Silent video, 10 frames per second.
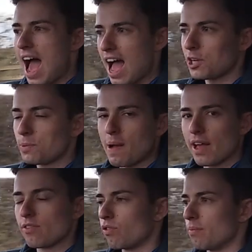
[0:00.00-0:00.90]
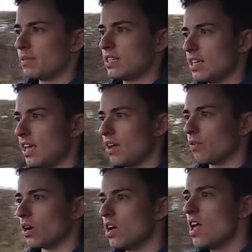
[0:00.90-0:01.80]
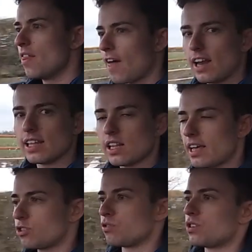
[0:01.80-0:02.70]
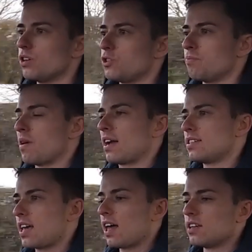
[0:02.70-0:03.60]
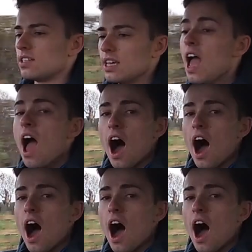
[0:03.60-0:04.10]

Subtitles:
hatchback from this era, that little extra touch of practicality.